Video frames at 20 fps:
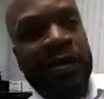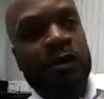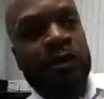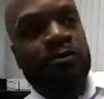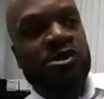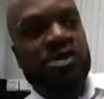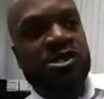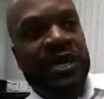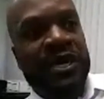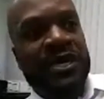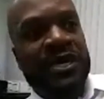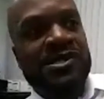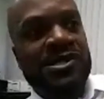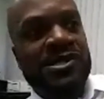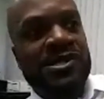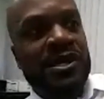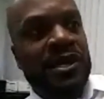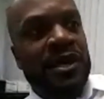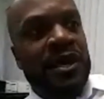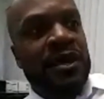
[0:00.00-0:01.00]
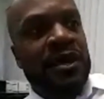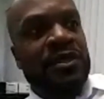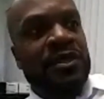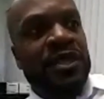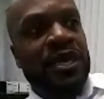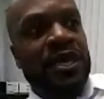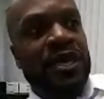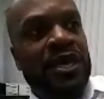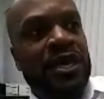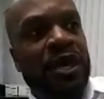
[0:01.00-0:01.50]
you present
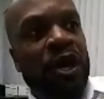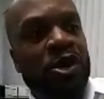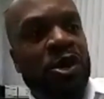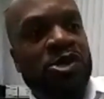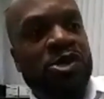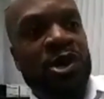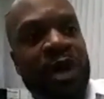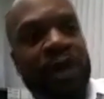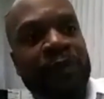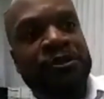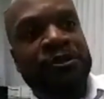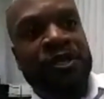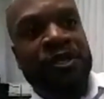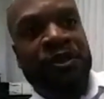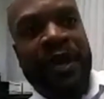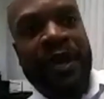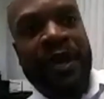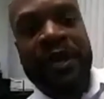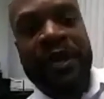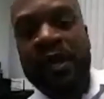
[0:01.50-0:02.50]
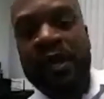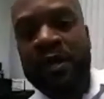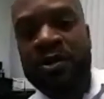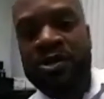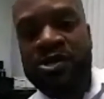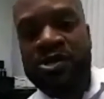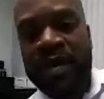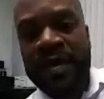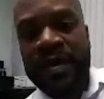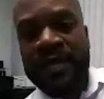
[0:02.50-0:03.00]
the wholesale option, okay? And
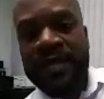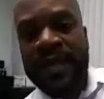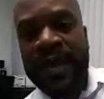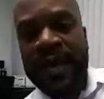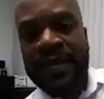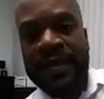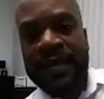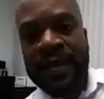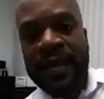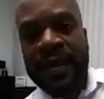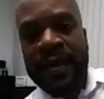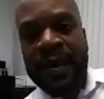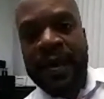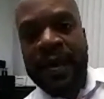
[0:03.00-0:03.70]
you state that